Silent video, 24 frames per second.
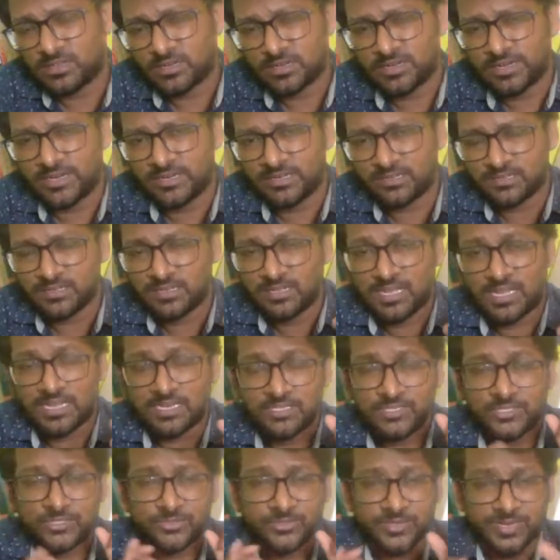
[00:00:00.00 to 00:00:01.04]
right,
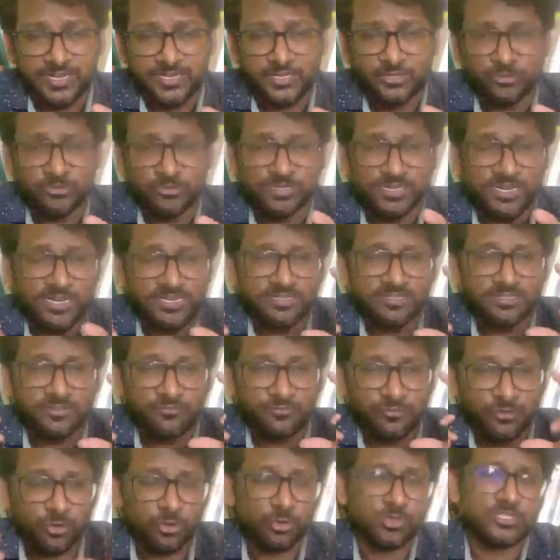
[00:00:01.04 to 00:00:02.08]
and try to write the
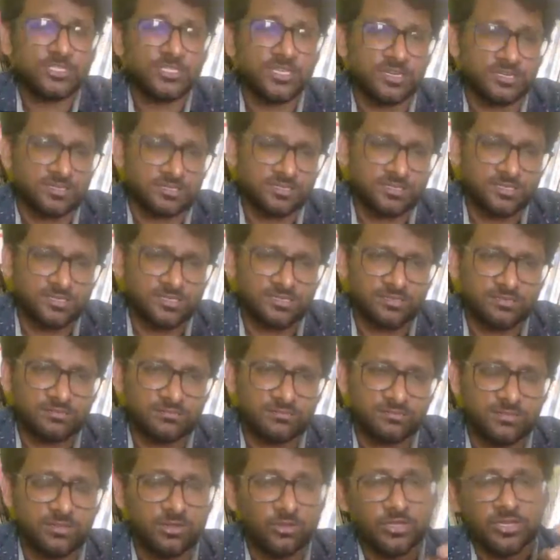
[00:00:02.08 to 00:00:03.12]
flow charts.
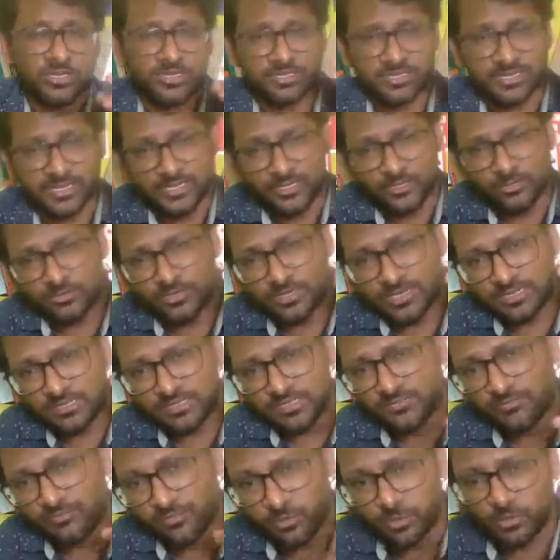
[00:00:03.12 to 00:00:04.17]
Okay, try to write
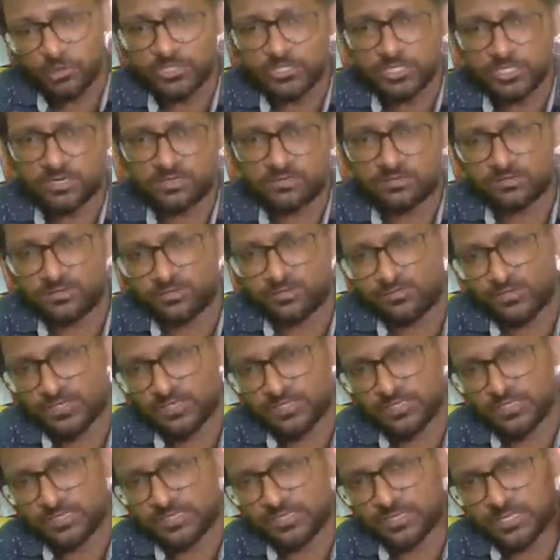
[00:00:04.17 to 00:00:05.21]
the flow chart if
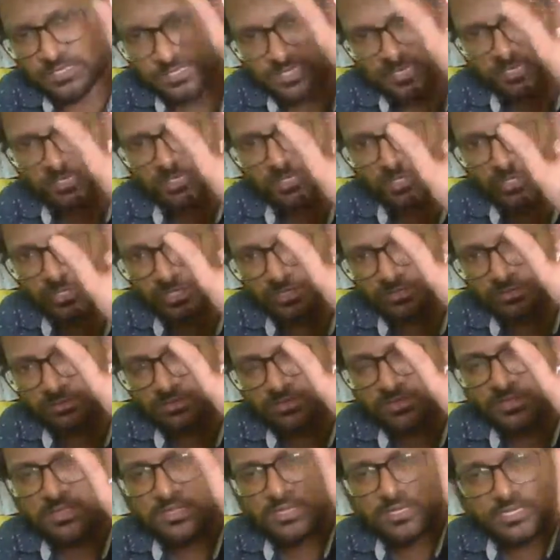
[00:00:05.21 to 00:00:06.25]
it is a succession
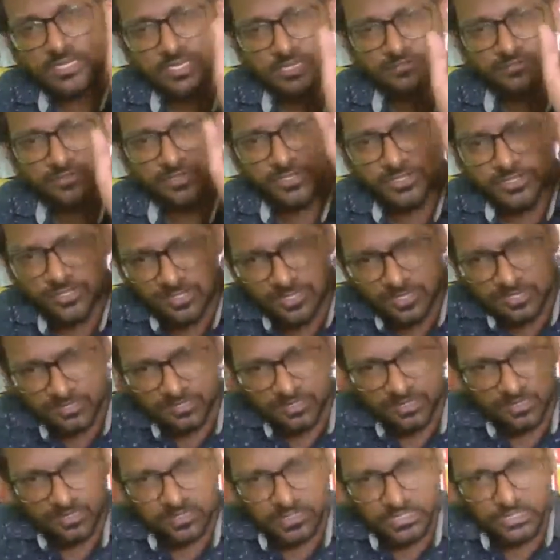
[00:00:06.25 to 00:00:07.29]
definition, and
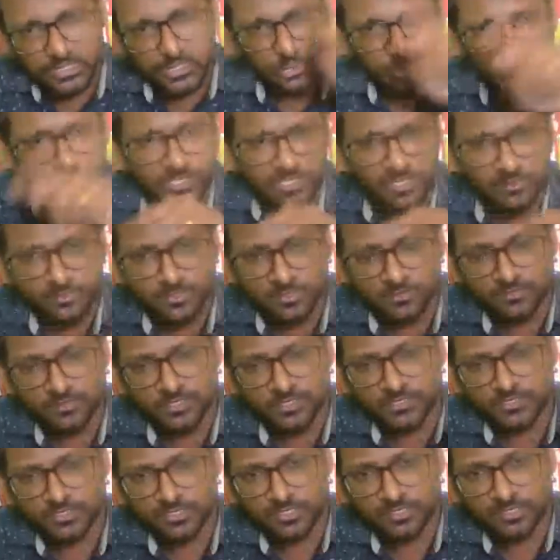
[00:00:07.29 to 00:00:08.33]
then two types of
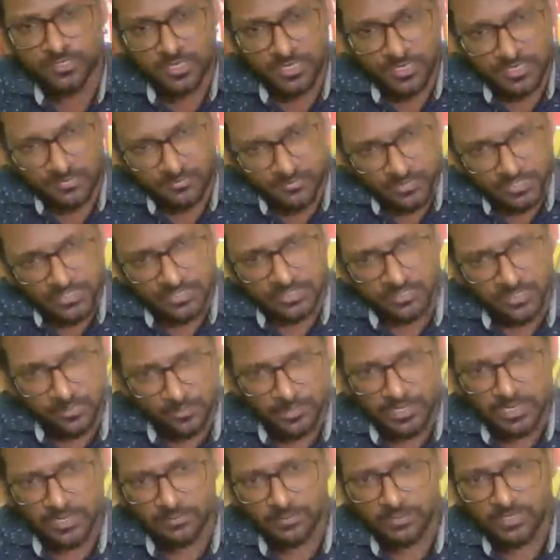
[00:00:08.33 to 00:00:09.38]
succession, and within the
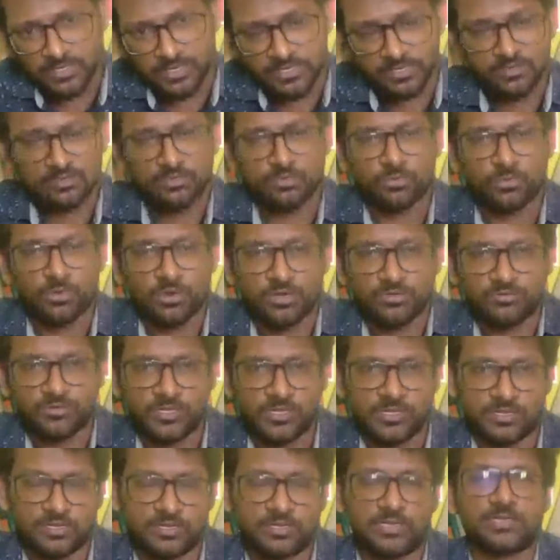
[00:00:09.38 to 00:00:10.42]
primary what we
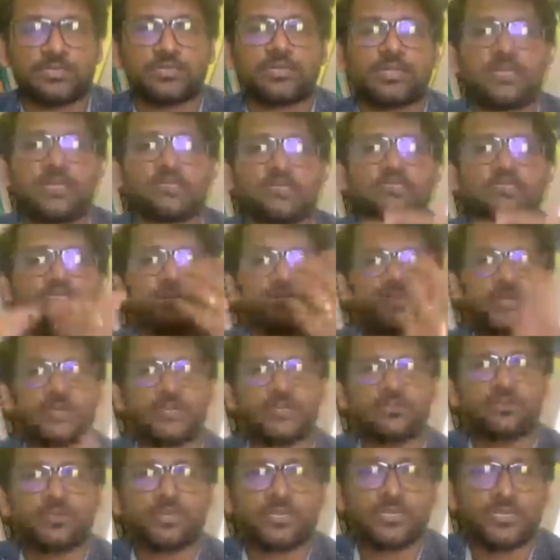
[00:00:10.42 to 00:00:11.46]
can get, like that. Try
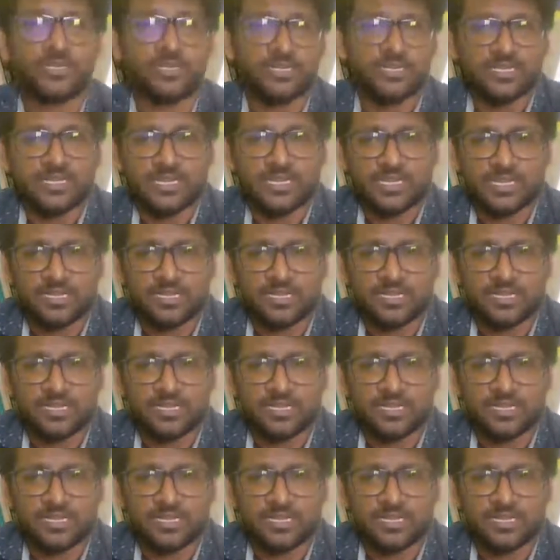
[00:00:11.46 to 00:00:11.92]
to read